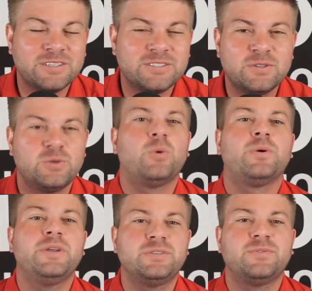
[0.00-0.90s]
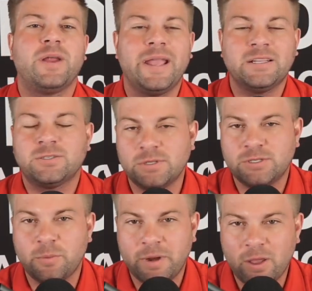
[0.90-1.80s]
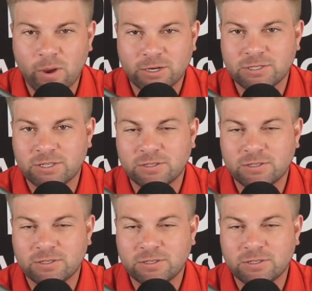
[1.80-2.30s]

is notorious for answering so many questions